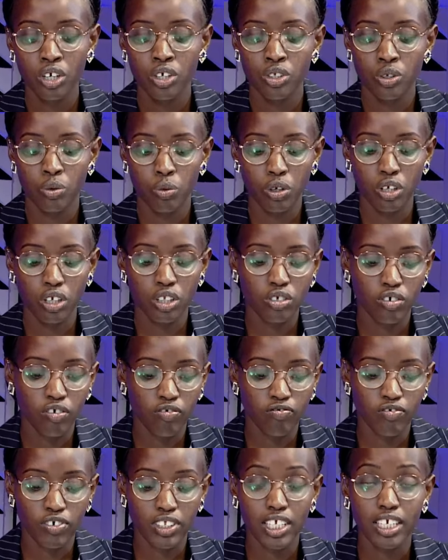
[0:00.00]
the world
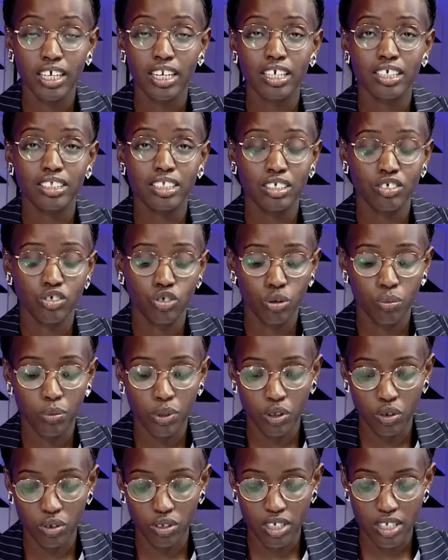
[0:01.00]
of neglected
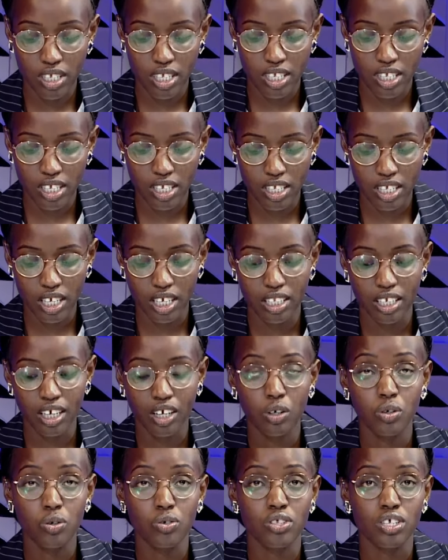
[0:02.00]
tropical diseases and their
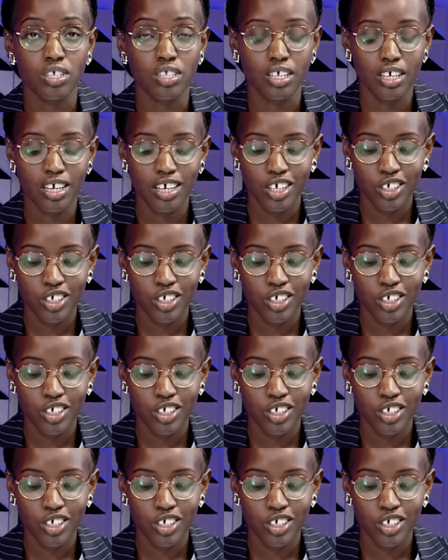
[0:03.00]
causes.